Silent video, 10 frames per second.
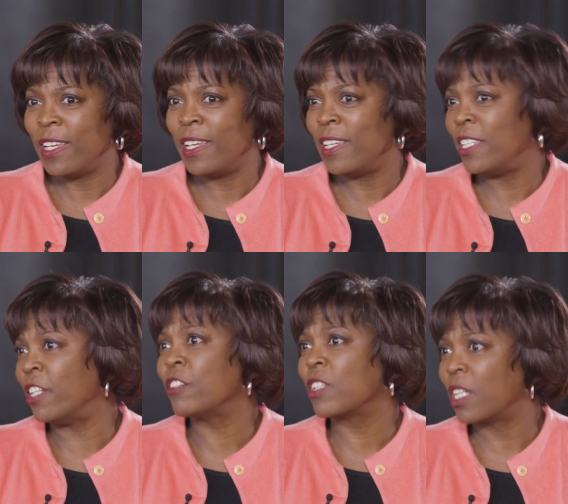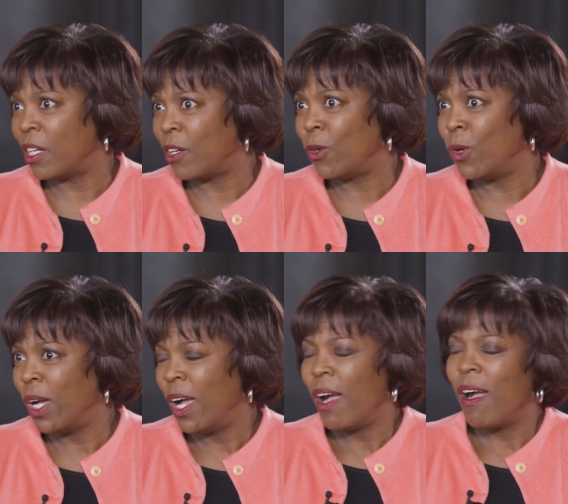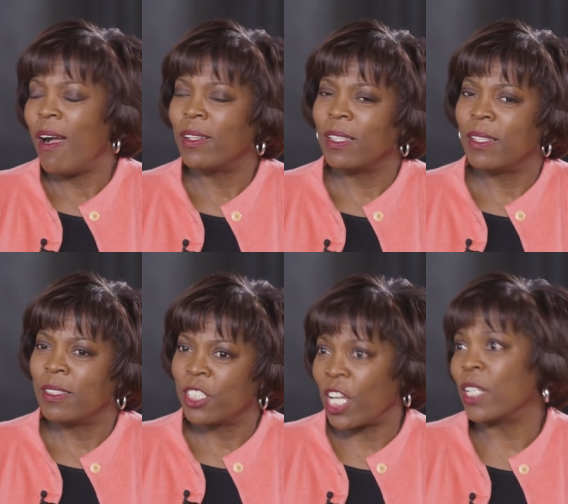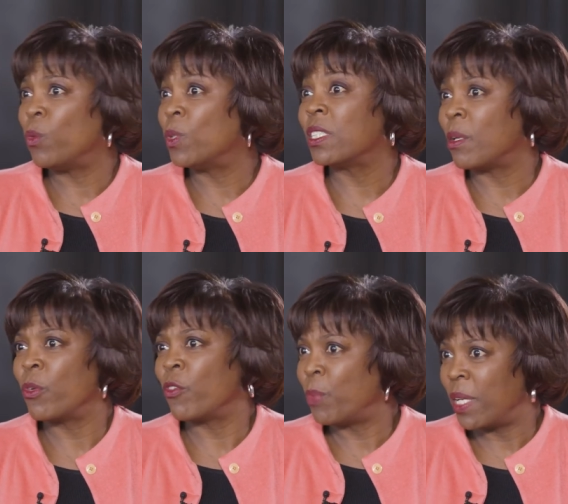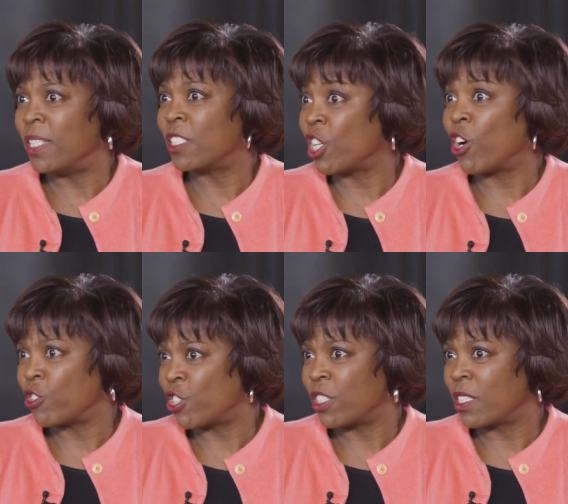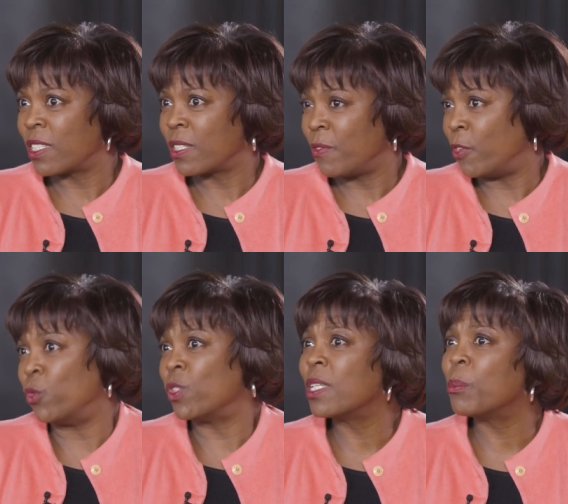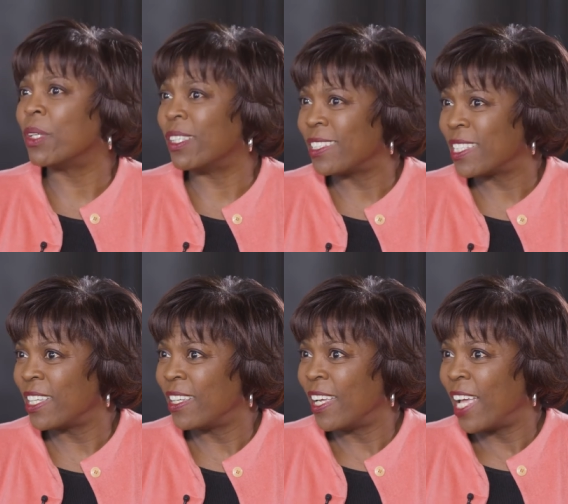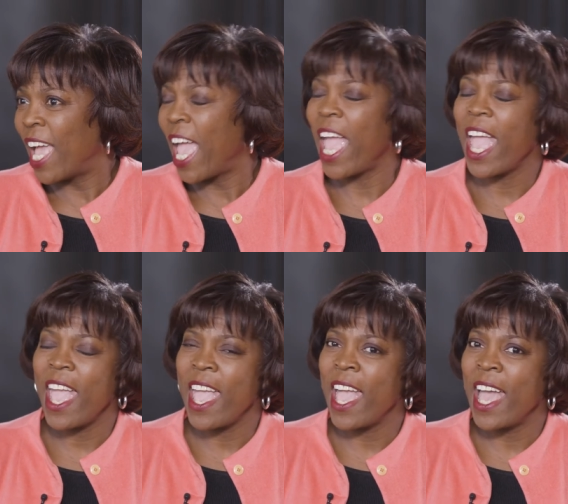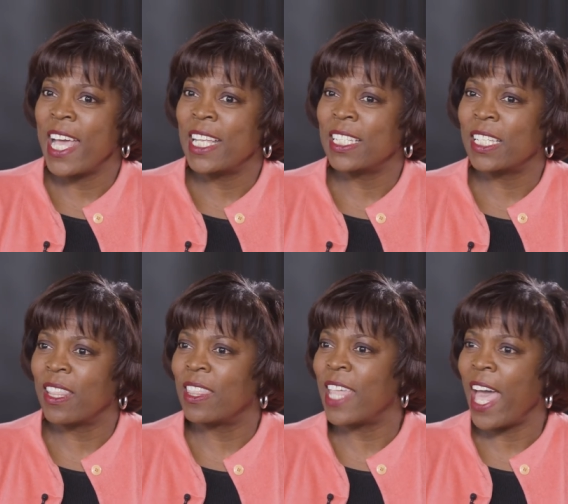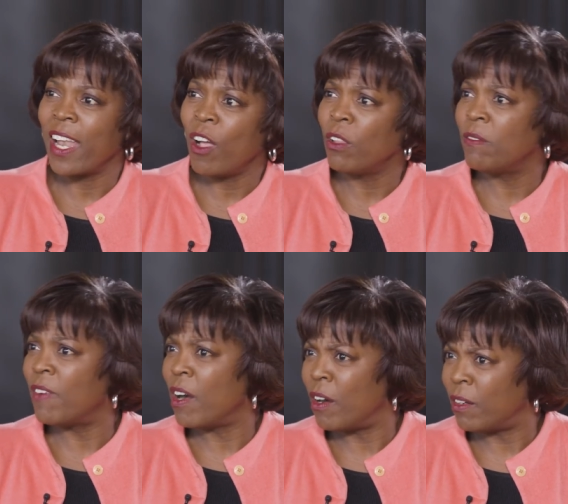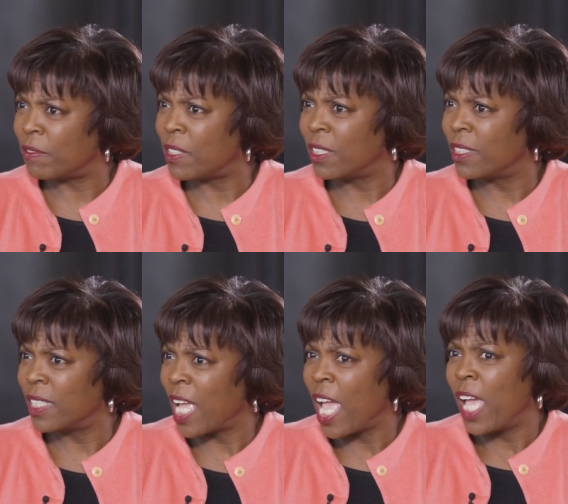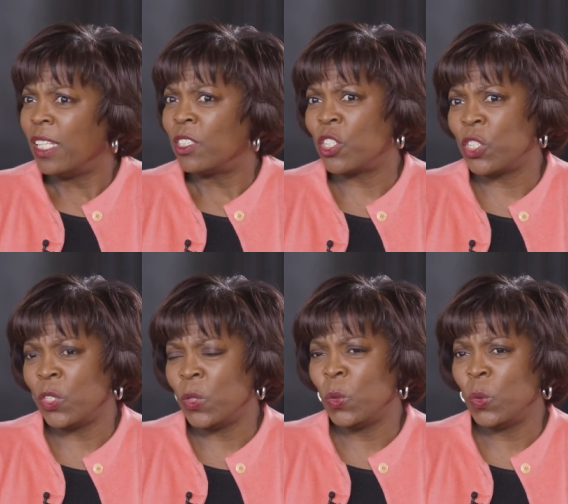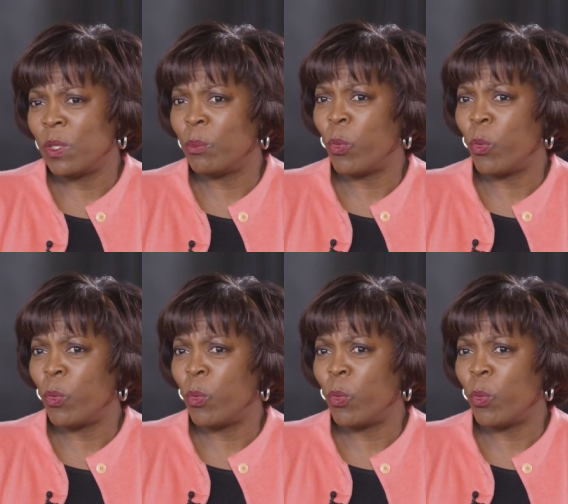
years ago, China was WFP's largest food recipient. And that all evolved to the